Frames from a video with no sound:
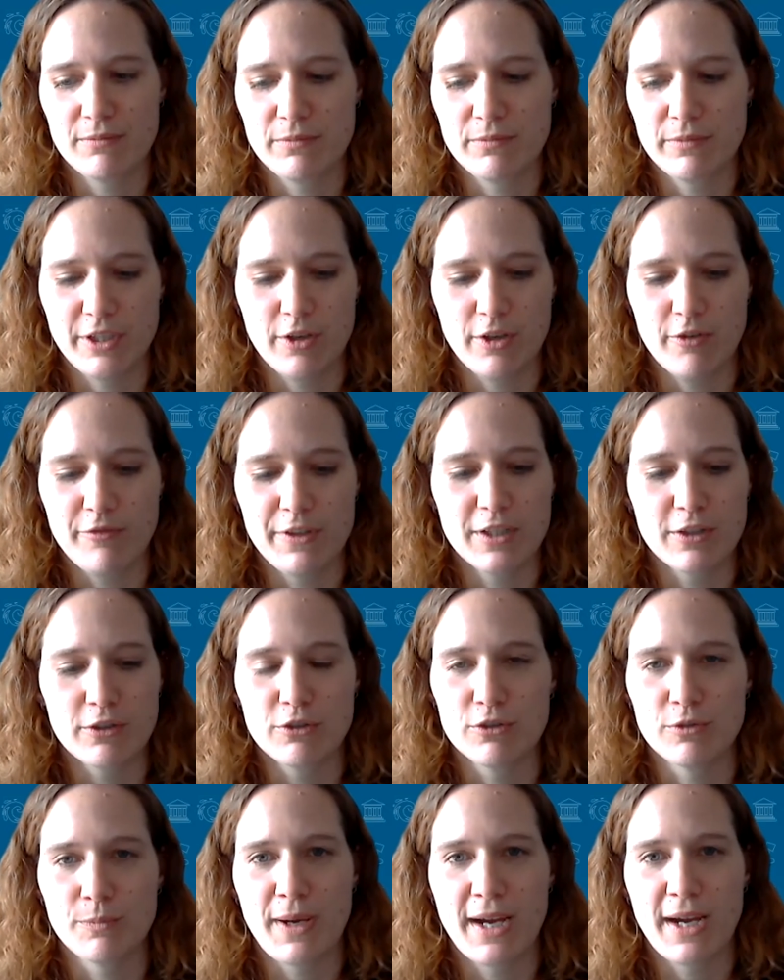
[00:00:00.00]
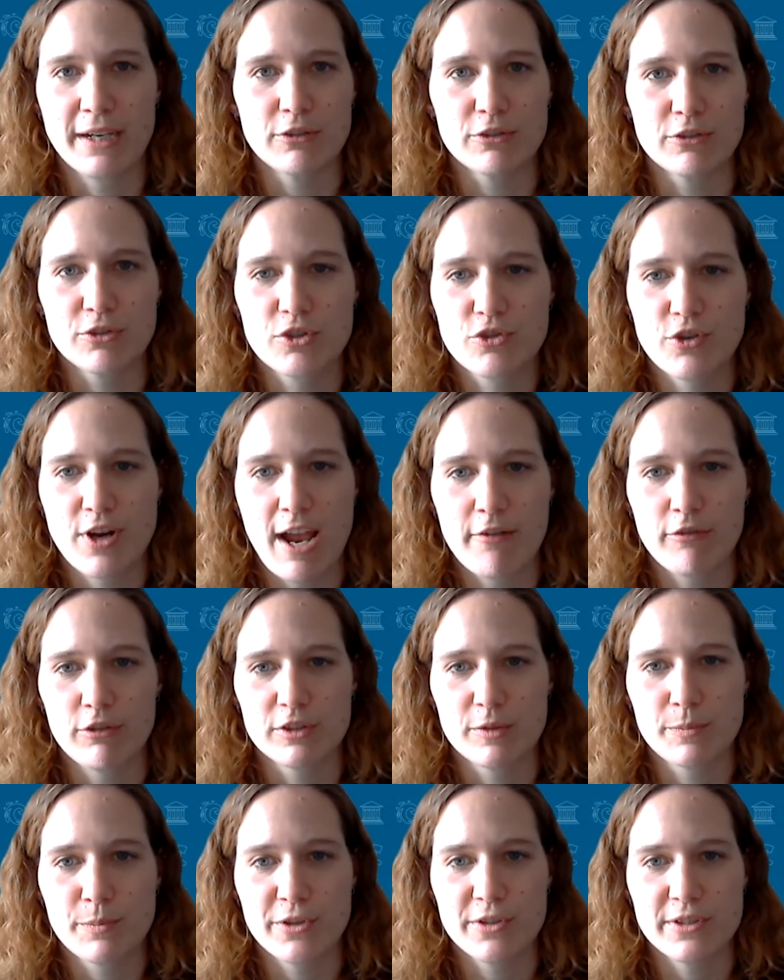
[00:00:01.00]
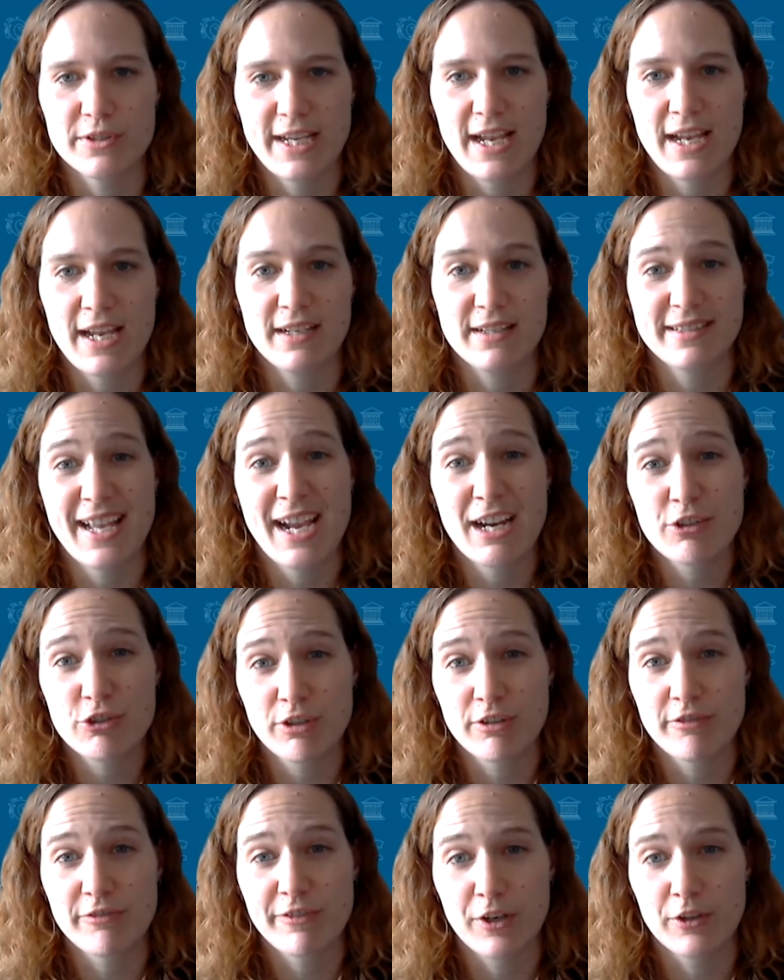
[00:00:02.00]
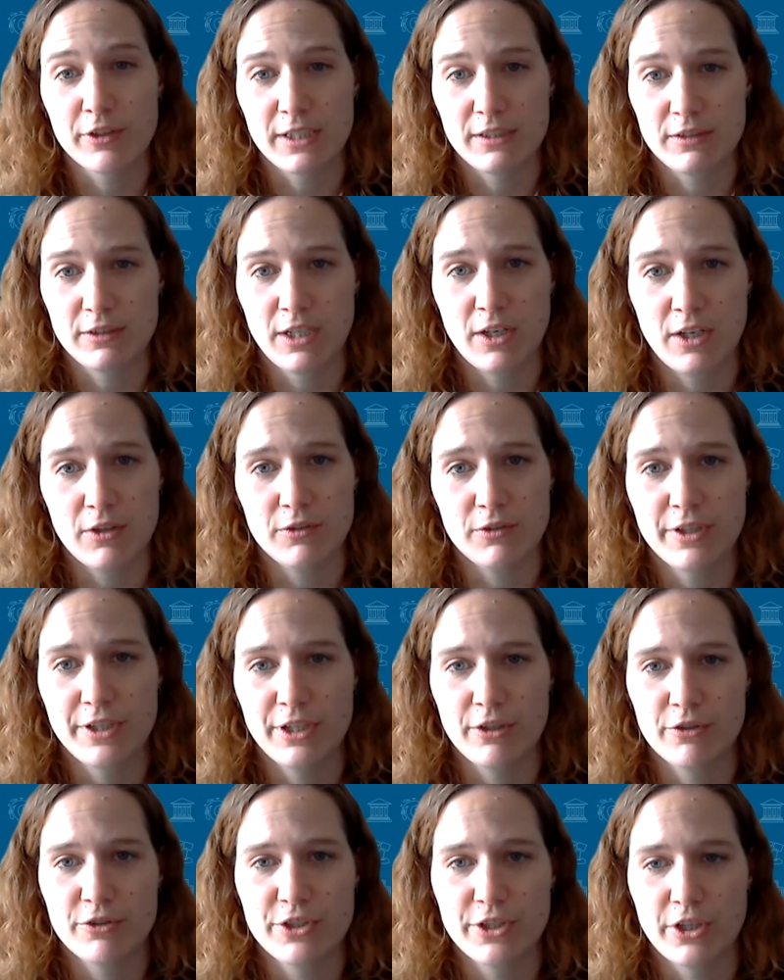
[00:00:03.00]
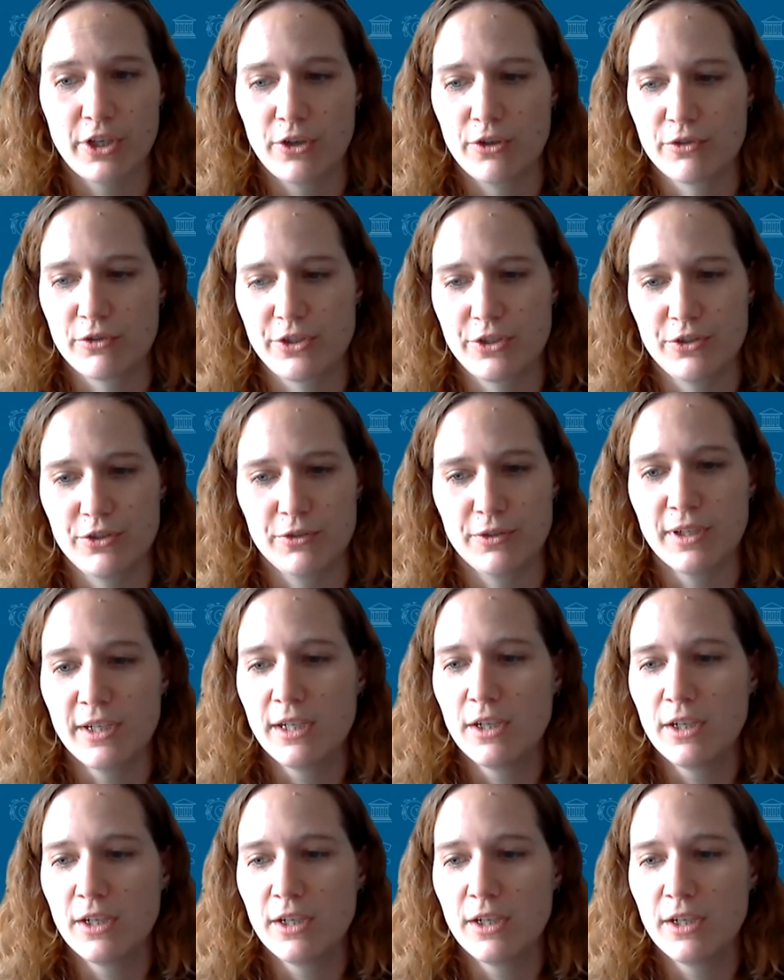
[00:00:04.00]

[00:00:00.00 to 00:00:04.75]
vehicle miles traveled per day is actually fairly low. To go to